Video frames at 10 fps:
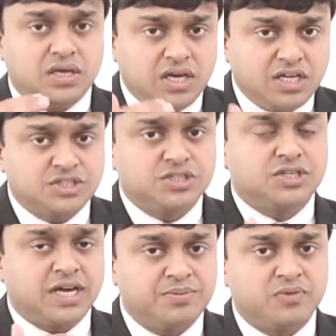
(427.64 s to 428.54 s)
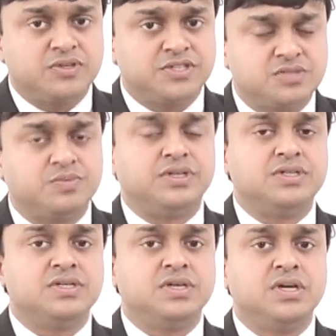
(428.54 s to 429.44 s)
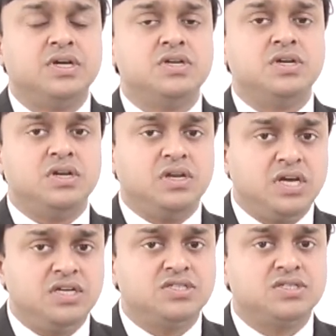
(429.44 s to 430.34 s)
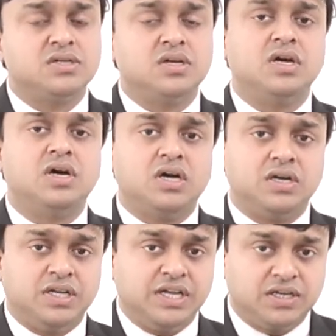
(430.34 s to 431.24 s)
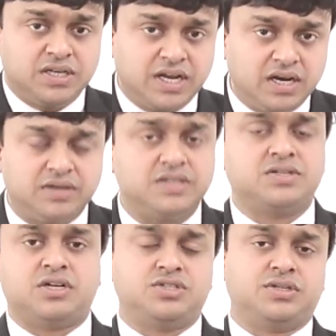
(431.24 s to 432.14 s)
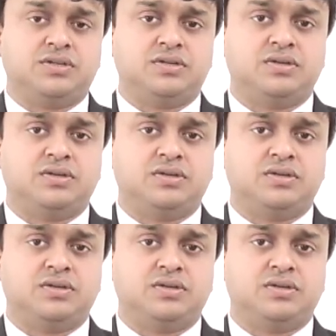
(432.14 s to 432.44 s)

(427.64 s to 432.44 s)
Each type of assessment needs a detailed discussion,